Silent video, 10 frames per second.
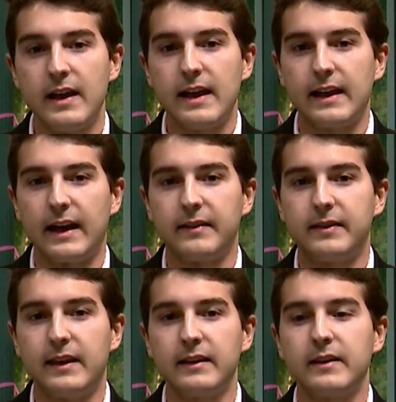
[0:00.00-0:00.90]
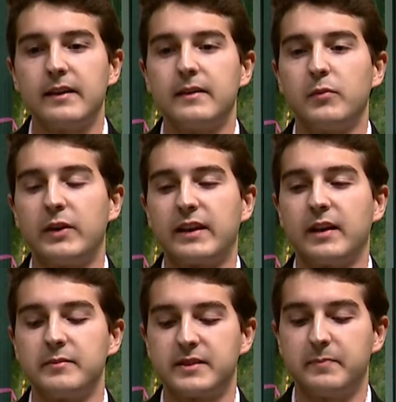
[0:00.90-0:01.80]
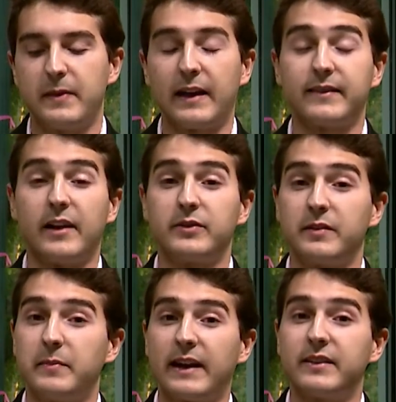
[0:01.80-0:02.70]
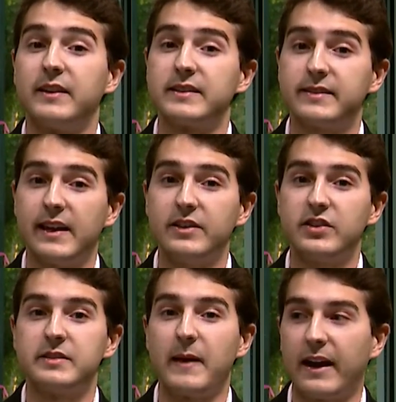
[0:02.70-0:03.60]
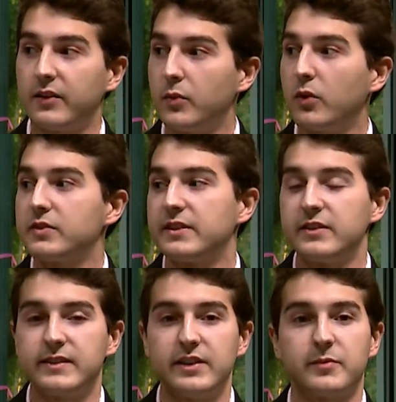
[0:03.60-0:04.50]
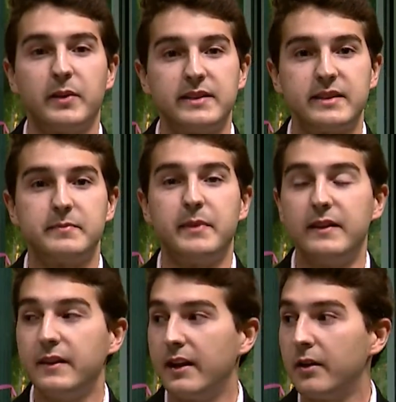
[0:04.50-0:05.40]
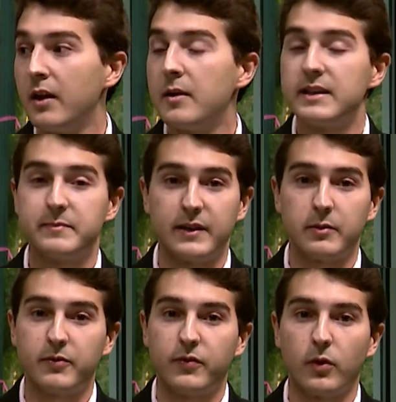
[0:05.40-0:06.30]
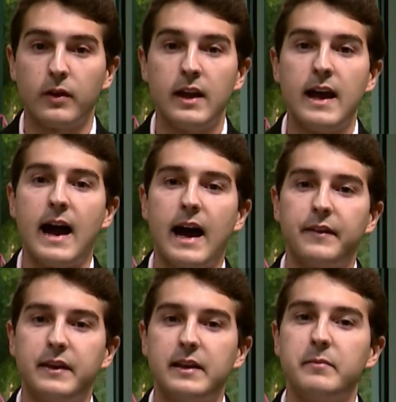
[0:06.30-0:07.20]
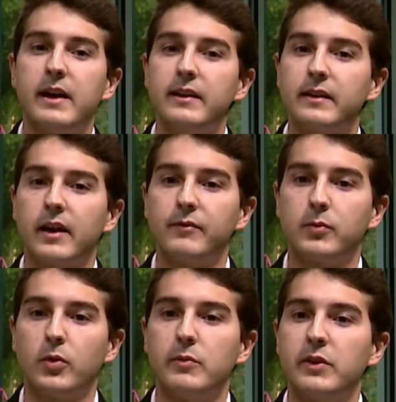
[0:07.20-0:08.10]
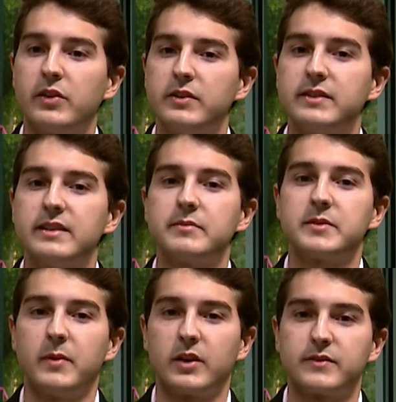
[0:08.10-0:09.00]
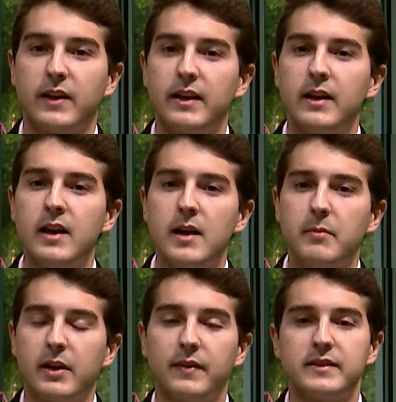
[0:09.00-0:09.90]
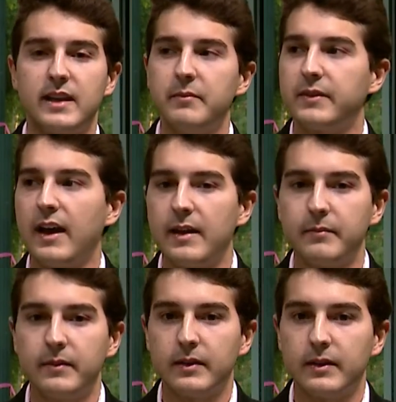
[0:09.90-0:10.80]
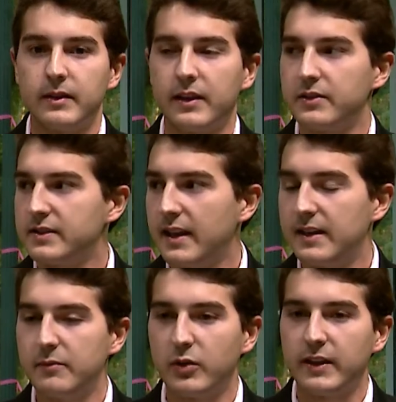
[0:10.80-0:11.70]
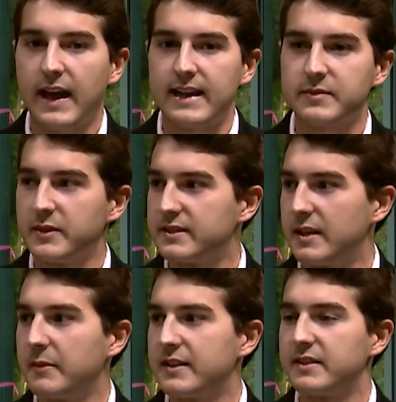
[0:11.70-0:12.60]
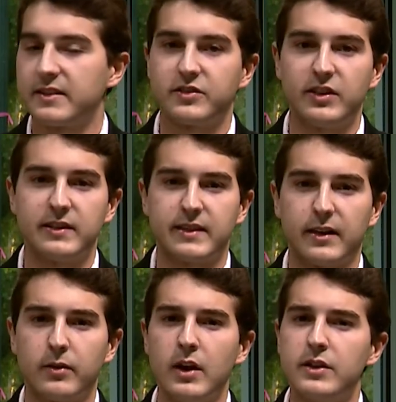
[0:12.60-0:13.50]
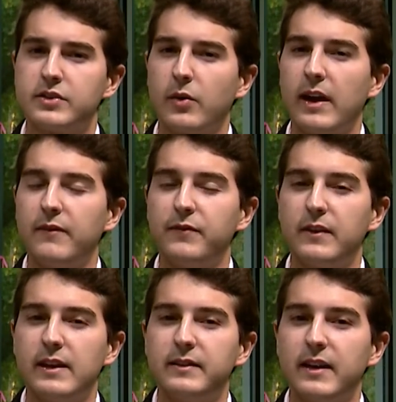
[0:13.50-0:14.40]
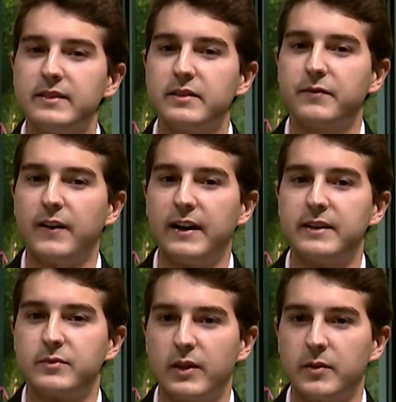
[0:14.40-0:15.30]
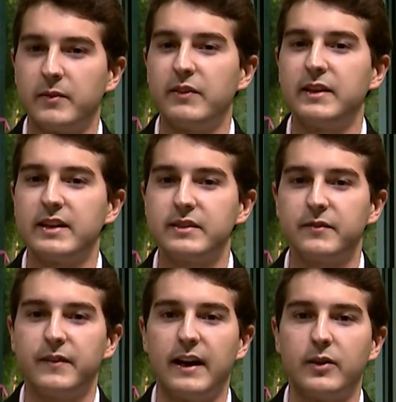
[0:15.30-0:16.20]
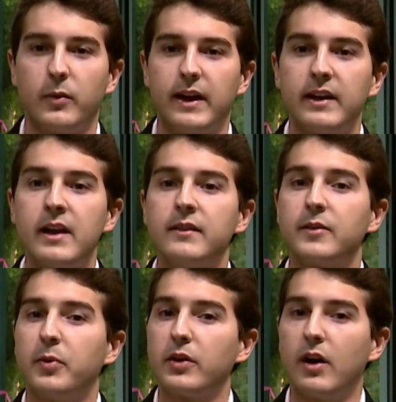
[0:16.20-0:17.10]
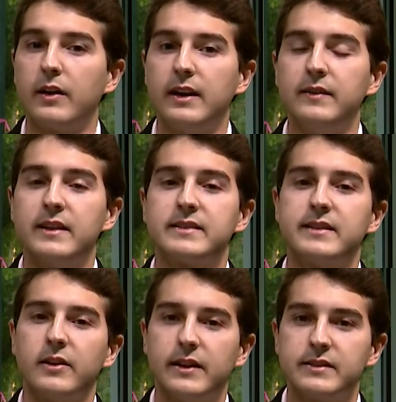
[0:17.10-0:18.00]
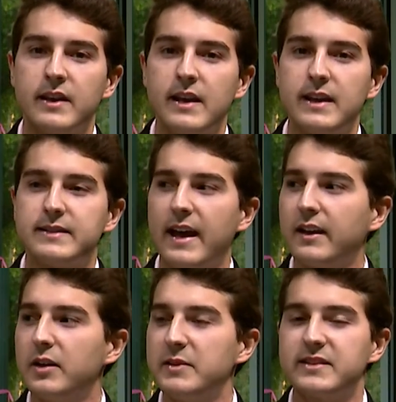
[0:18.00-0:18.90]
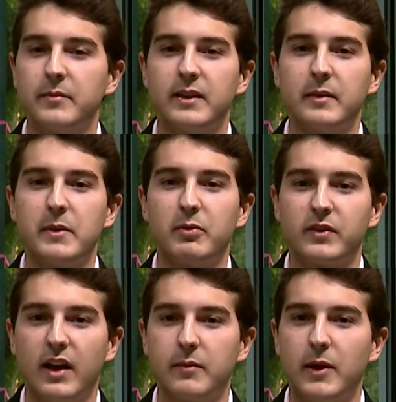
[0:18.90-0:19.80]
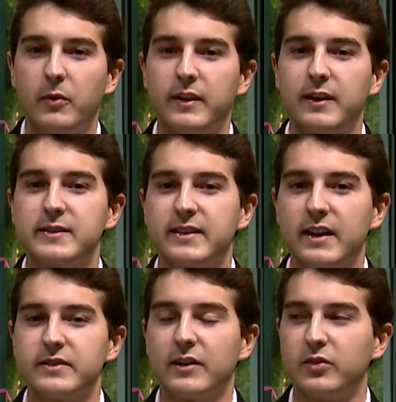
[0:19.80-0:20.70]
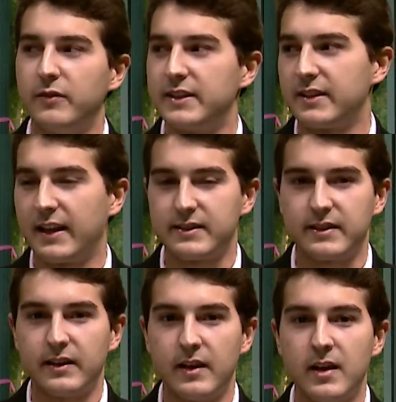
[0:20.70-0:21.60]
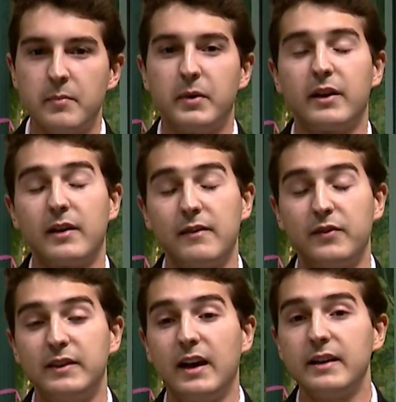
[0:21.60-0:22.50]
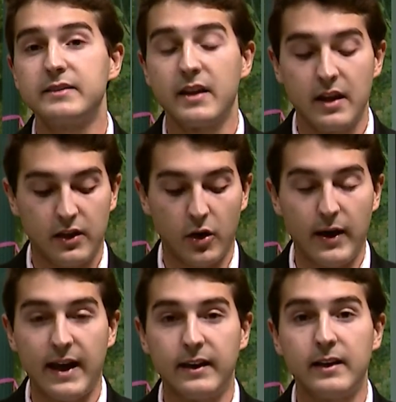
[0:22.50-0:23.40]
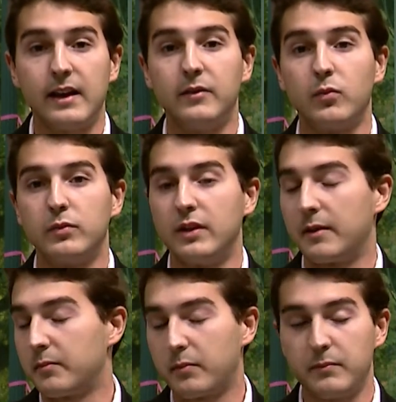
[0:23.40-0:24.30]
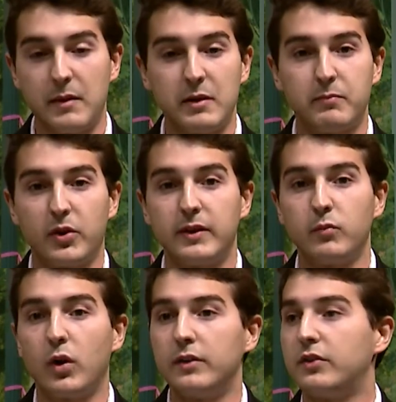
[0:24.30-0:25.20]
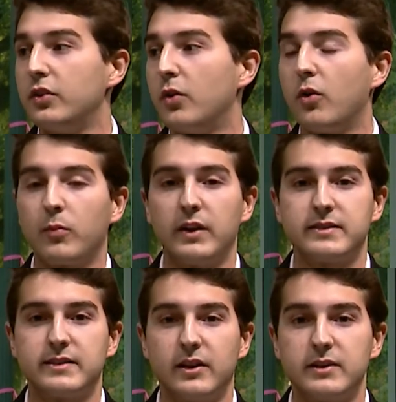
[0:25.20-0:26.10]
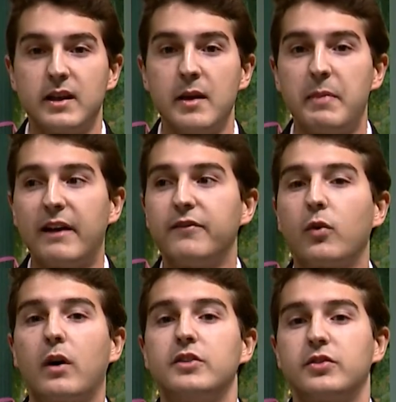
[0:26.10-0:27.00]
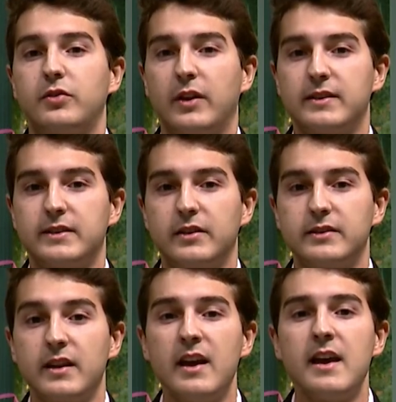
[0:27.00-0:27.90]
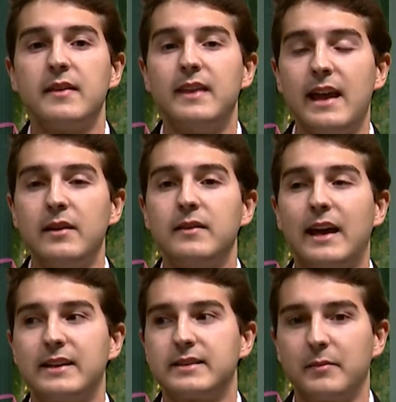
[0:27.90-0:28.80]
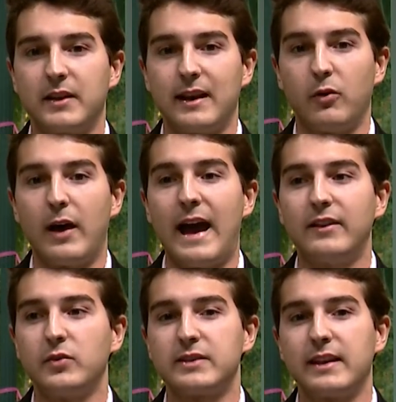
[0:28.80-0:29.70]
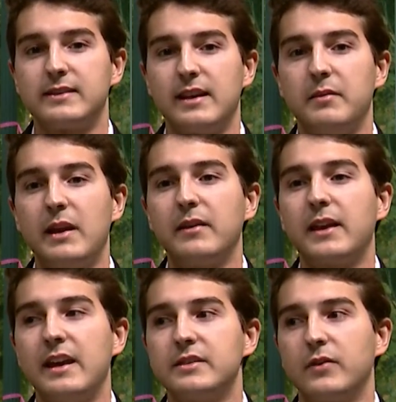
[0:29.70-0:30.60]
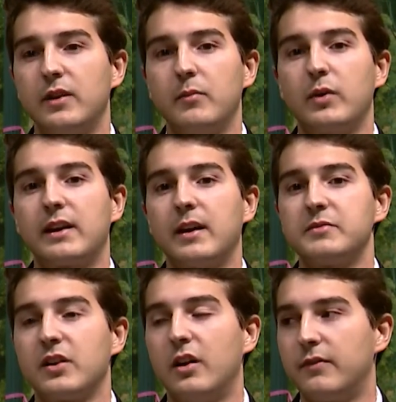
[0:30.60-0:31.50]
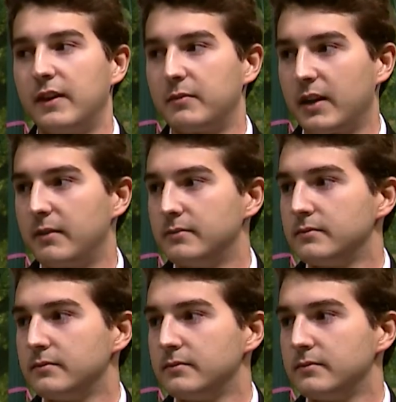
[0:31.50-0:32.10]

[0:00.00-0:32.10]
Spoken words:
And I think when it comes back to this stage, he's back on the World Series stage, a place he's been there. He's been there before. I think he might get comfortable, and we could see some sparks fly. But at the same time, like you said, he really hasn't been the same guy since that cheating scandal. So if he doesn't find his rhythm, if he doesn't find a way to put on in this series, is that going to be something that people talk about when they discuss Altuve's legacy? But if he does go ahead and maybe put in 1-2 home runs a series, bat .400 throughout the series, then that is something that will add to his legacy and make a case for him when it comes to Hall of Fame time.